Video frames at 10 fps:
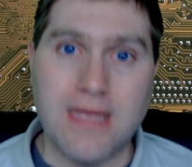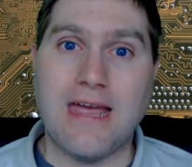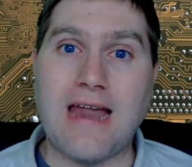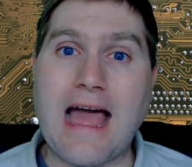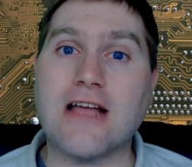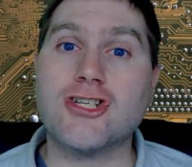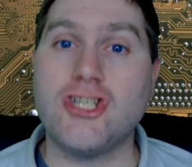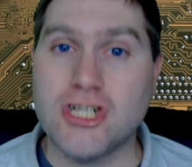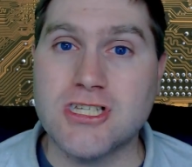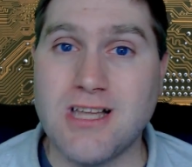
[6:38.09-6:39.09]
It
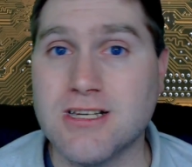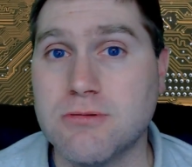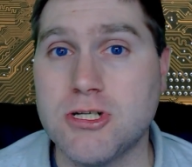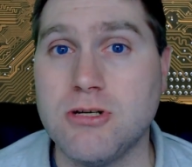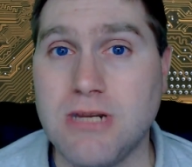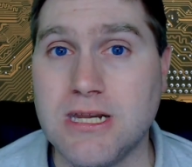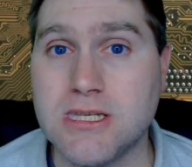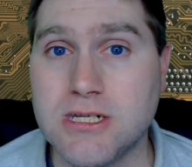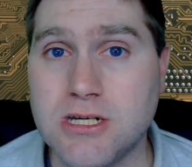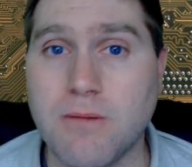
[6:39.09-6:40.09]
actually just does what you need
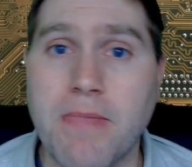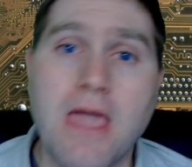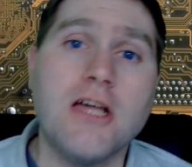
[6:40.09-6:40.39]
it to do.